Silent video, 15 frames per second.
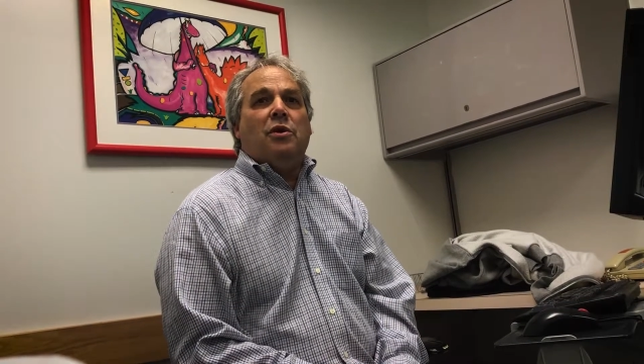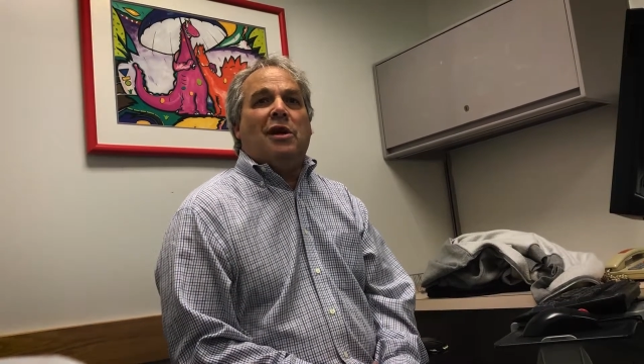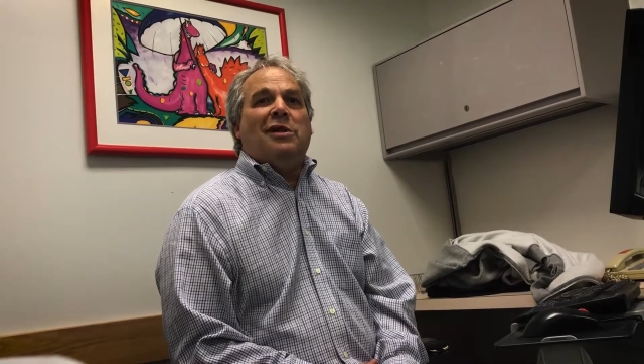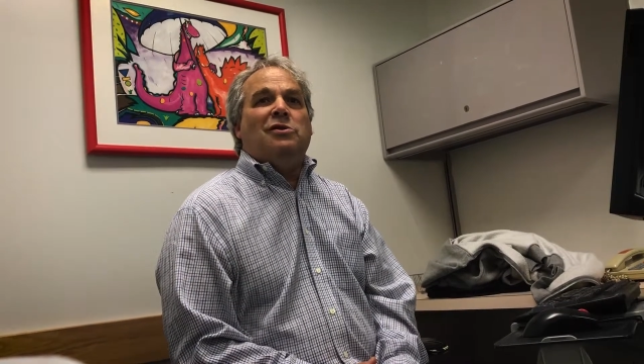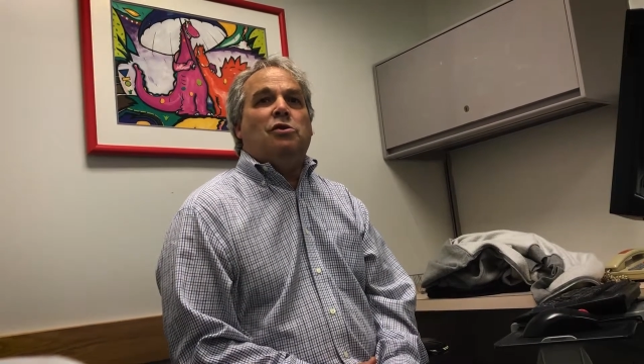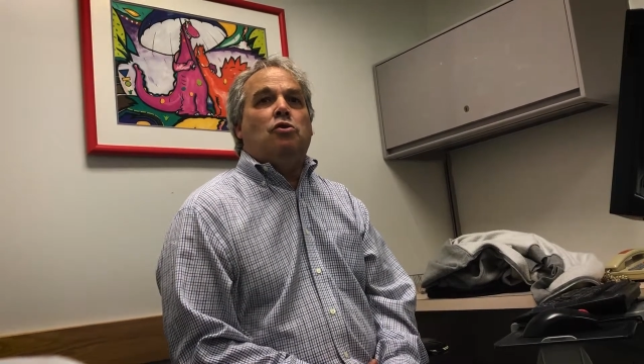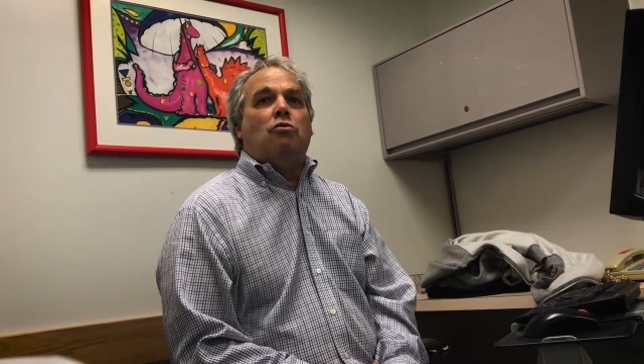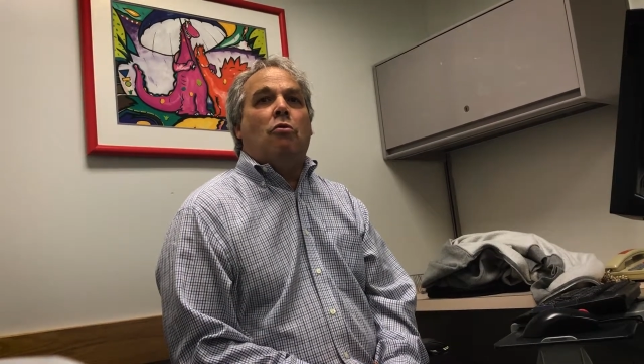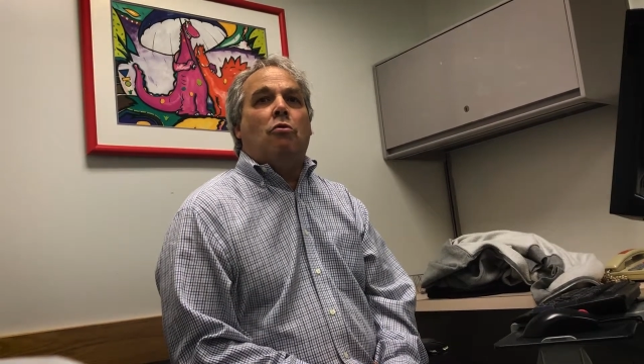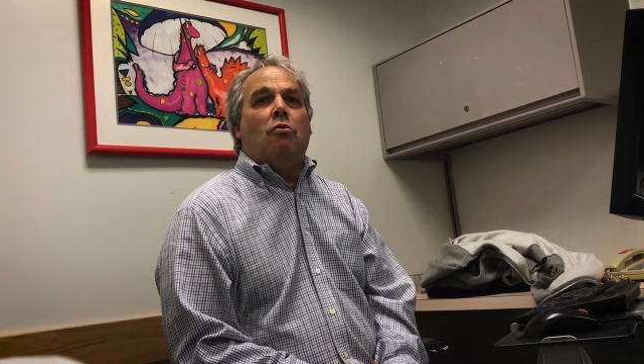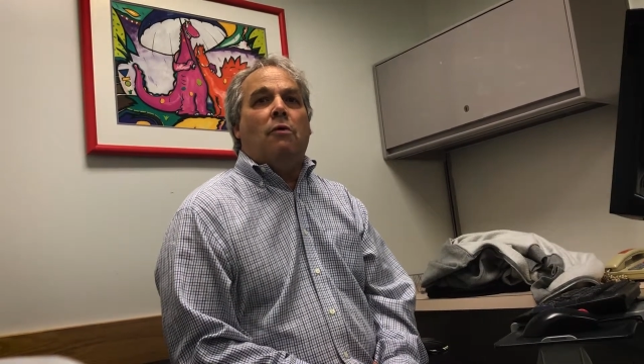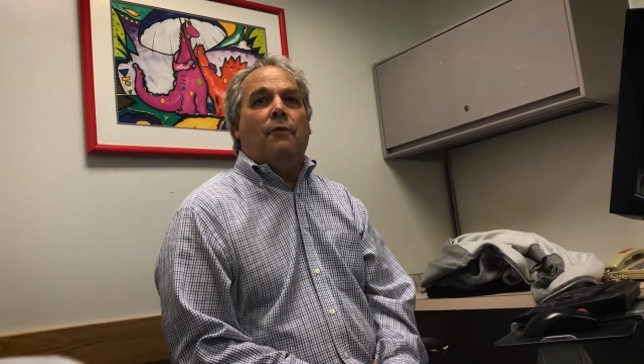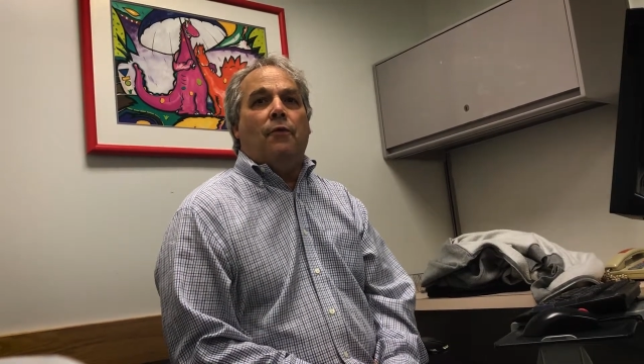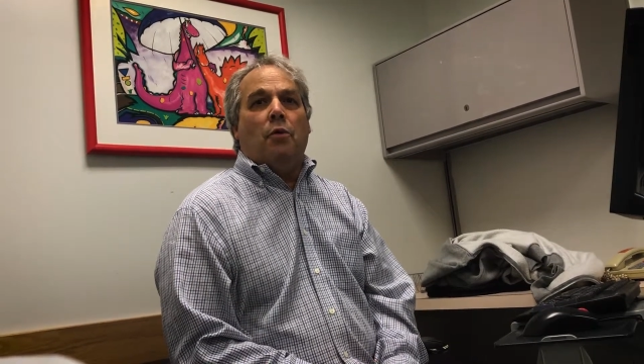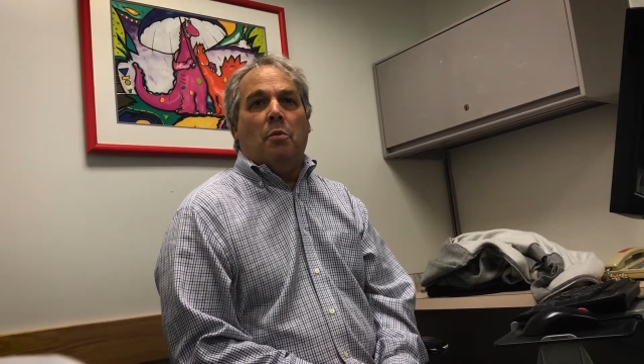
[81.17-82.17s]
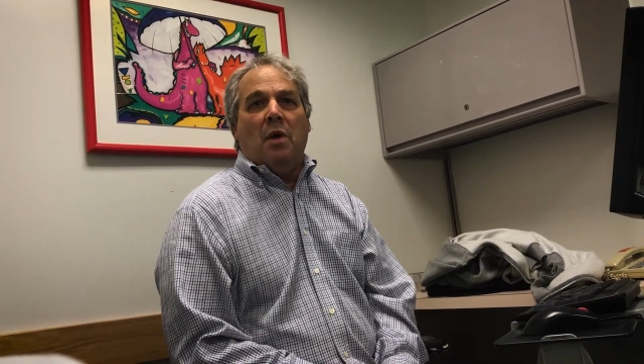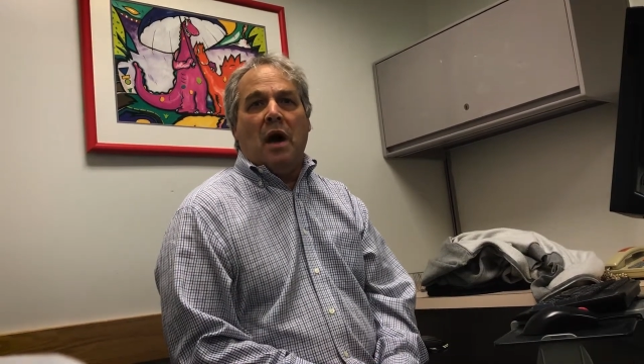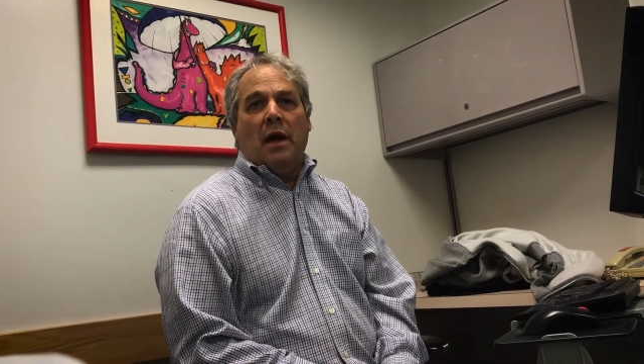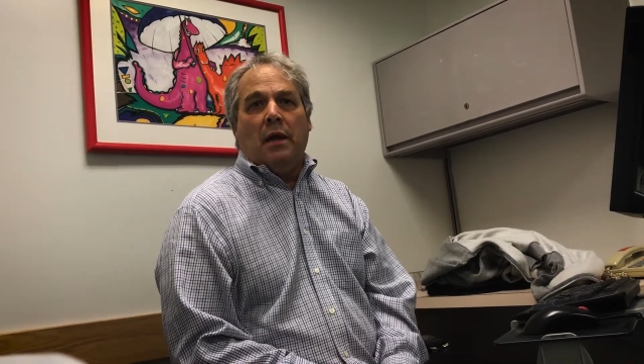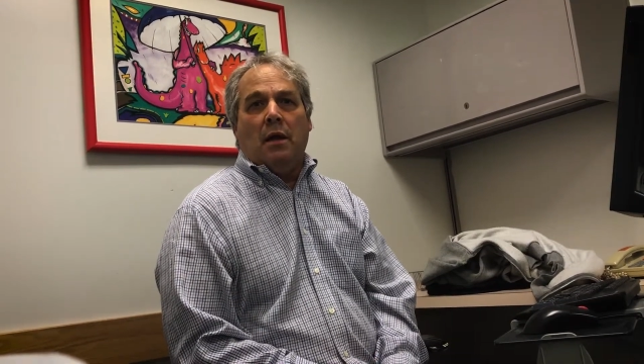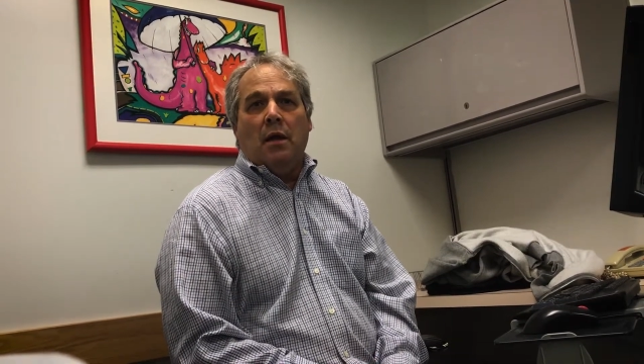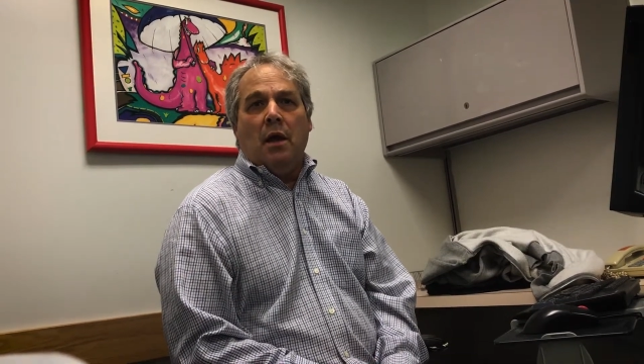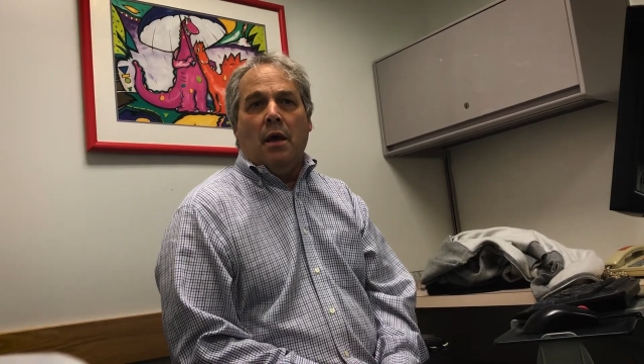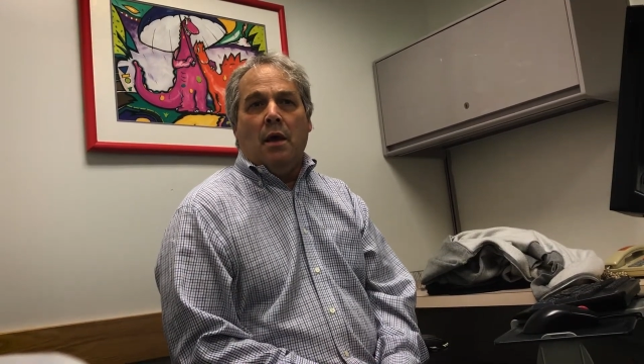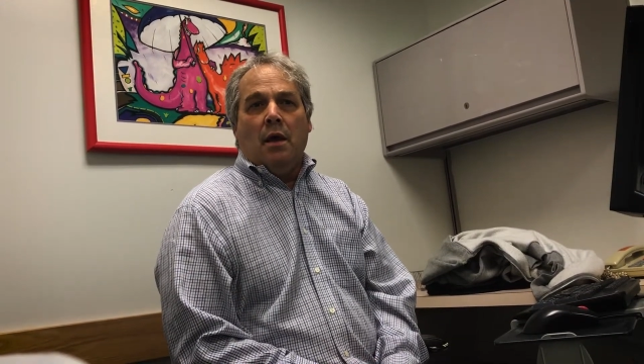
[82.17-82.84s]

in control of your body